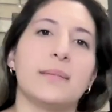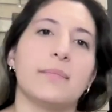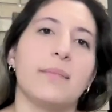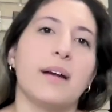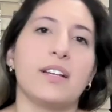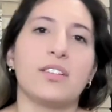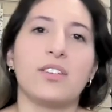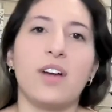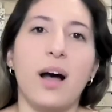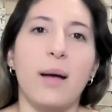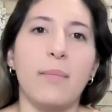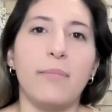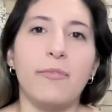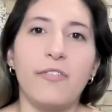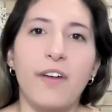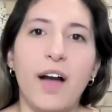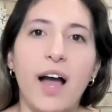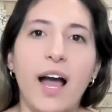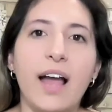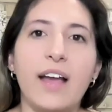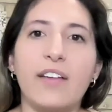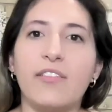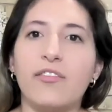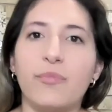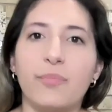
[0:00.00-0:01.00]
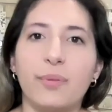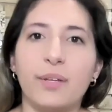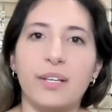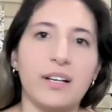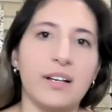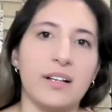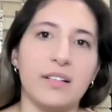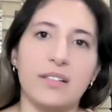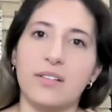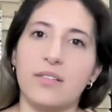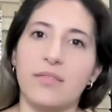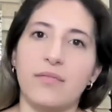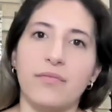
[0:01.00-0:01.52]
in my top 5
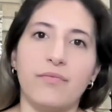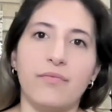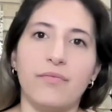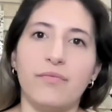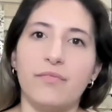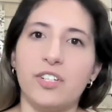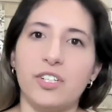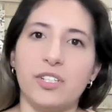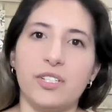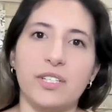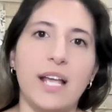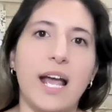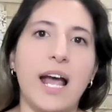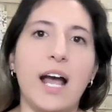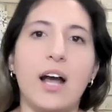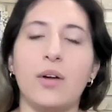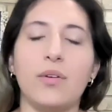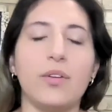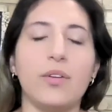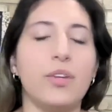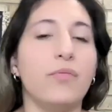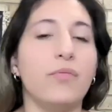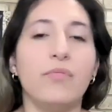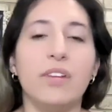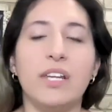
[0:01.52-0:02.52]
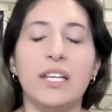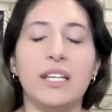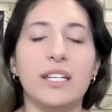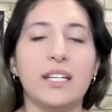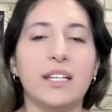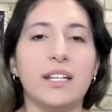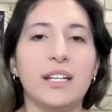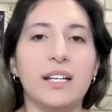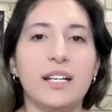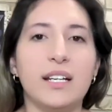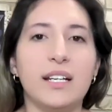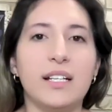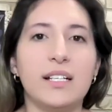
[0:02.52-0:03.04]
because of just how unique
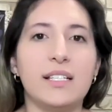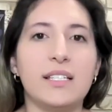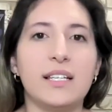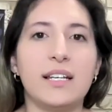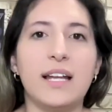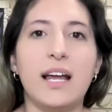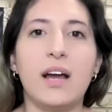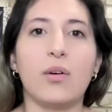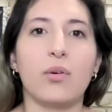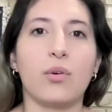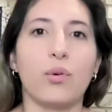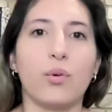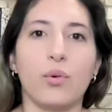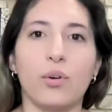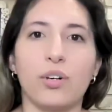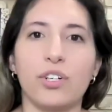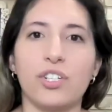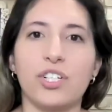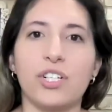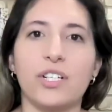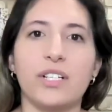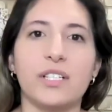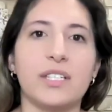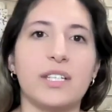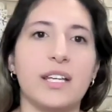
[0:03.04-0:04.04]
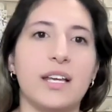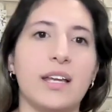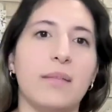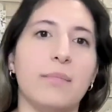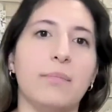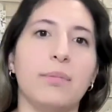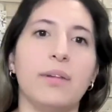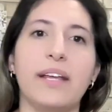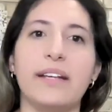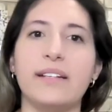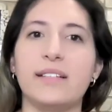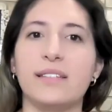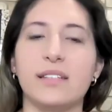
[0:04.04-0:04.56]
it is and how gorgeous.
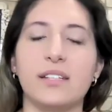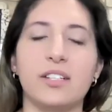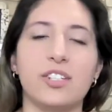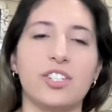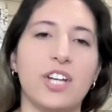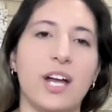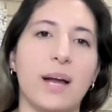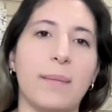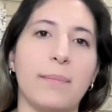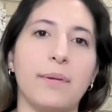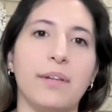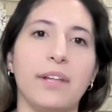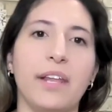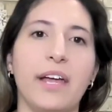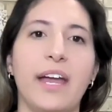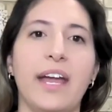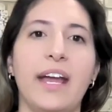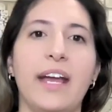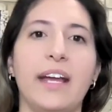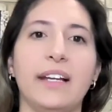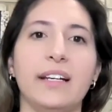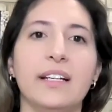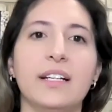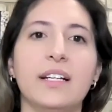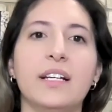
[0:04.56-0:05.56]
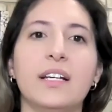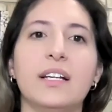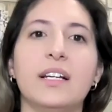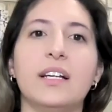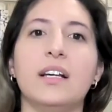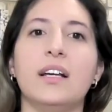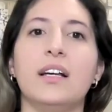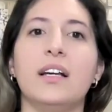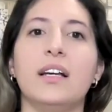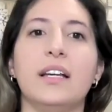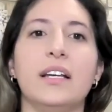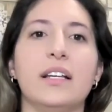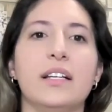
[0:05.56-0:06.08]
And Blakesley Chapelet
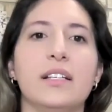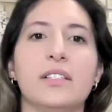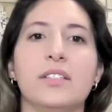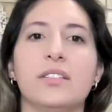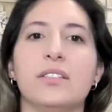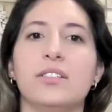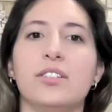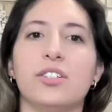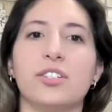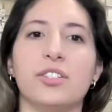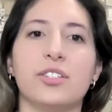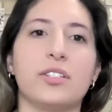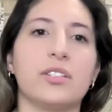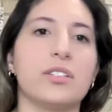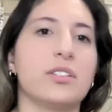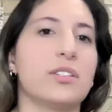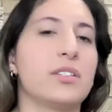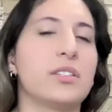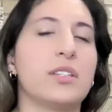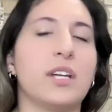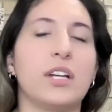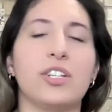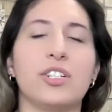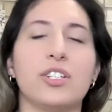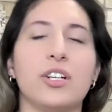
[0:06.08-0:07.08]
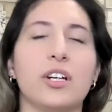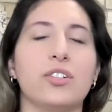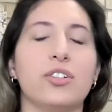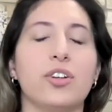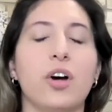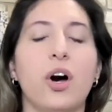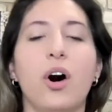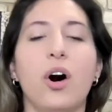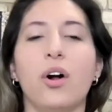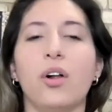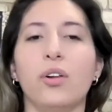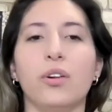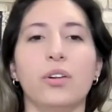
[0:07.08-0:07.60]
is just such a
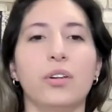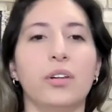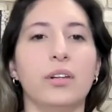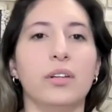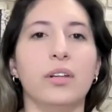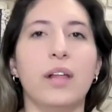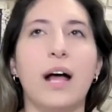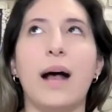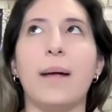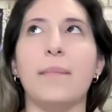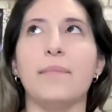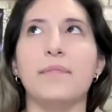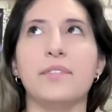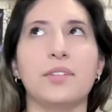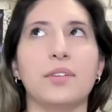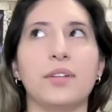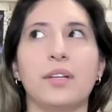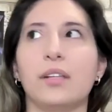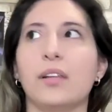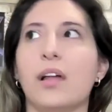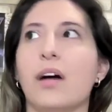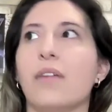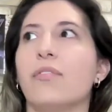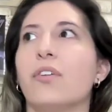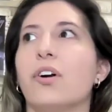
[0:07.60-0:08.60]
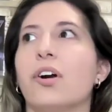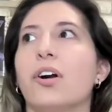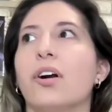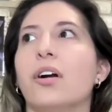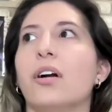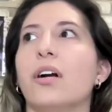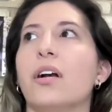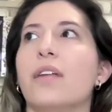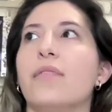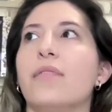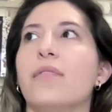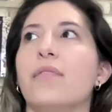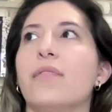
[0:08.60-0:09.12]
doll. Absolutely love
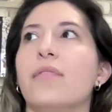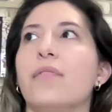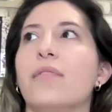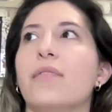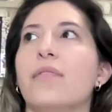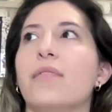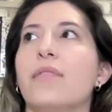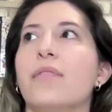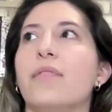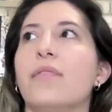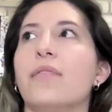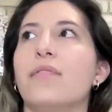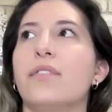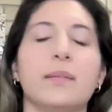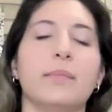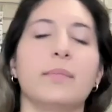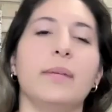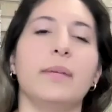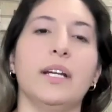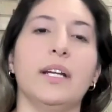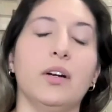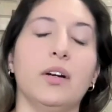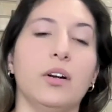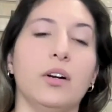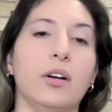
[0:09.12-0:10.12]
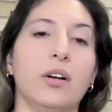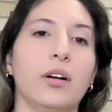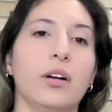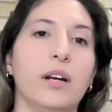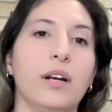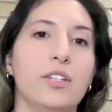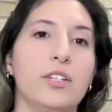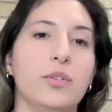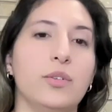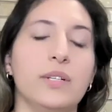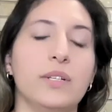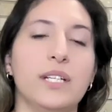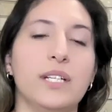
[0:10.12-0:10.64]
her. If you get the chance to meet her
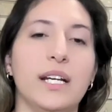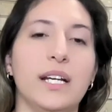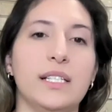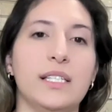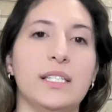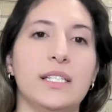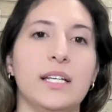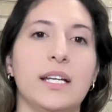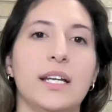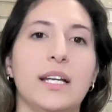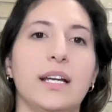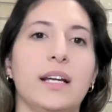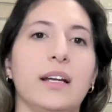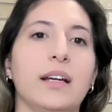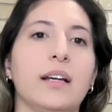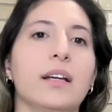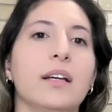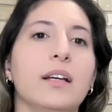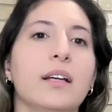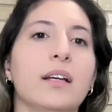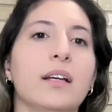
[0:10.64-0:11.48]
and do a tasting,